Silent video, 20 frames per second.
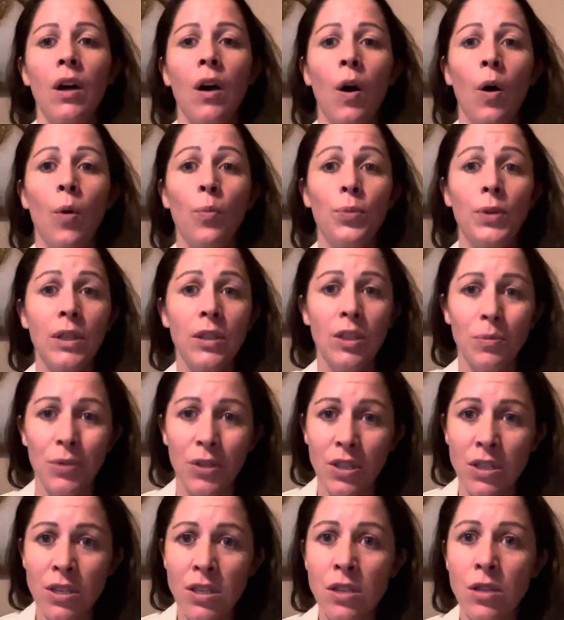Homeplay
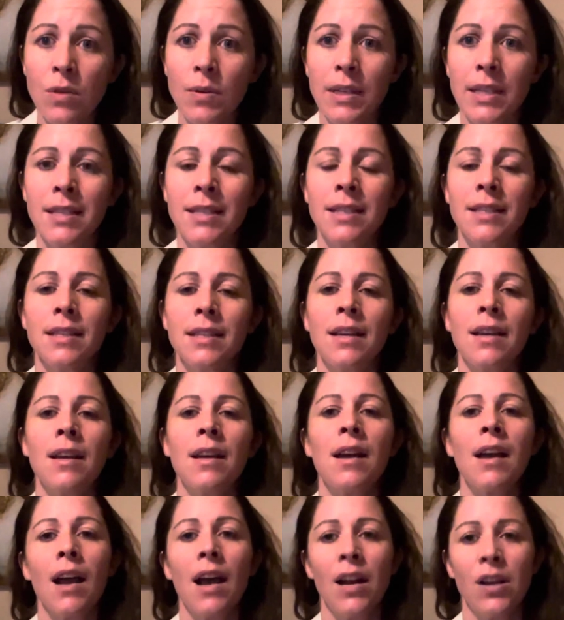number two is,
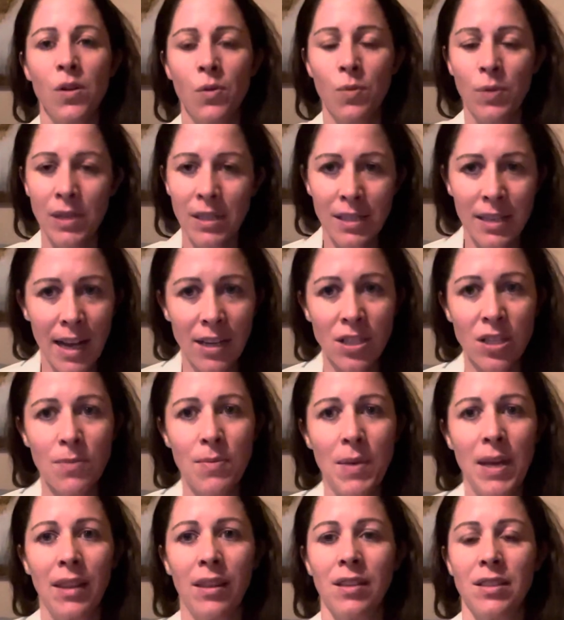are you willing to actually
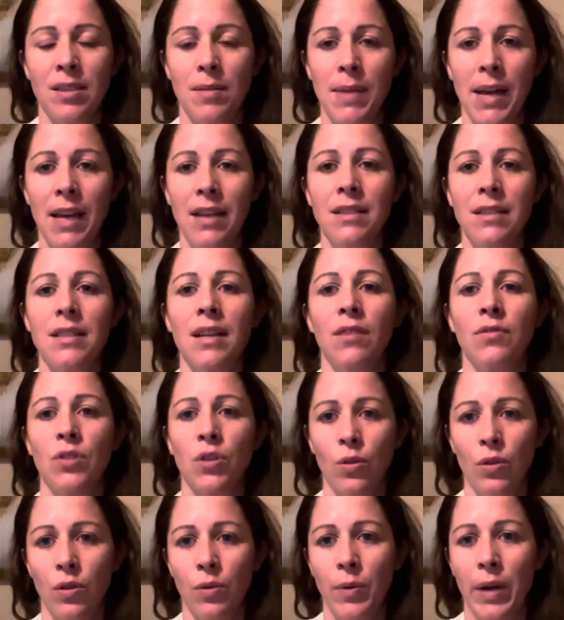make the demand to have
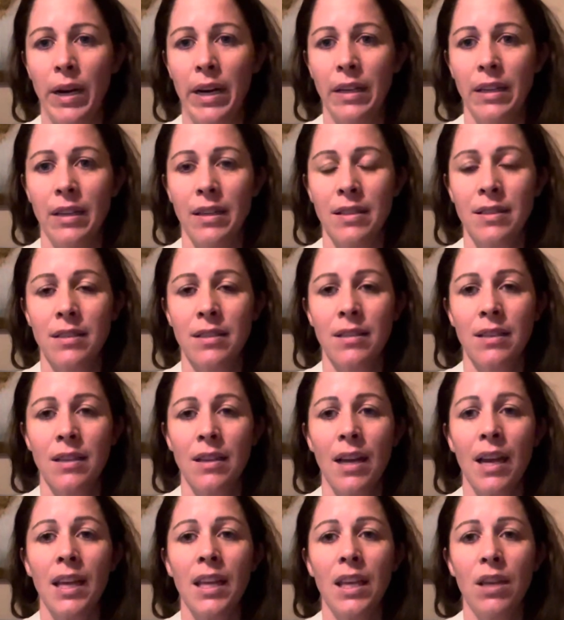total awareness
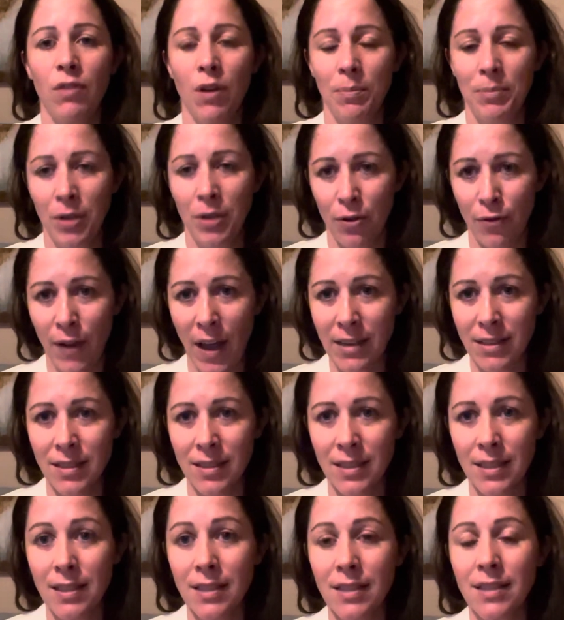and give up your
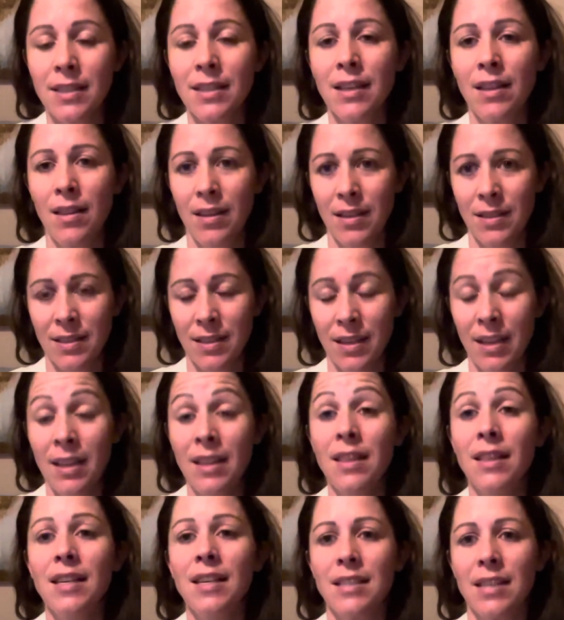fantasies in
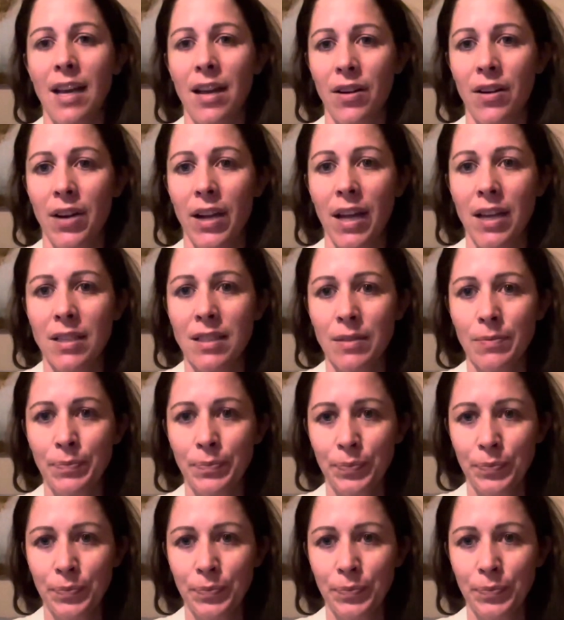these areas?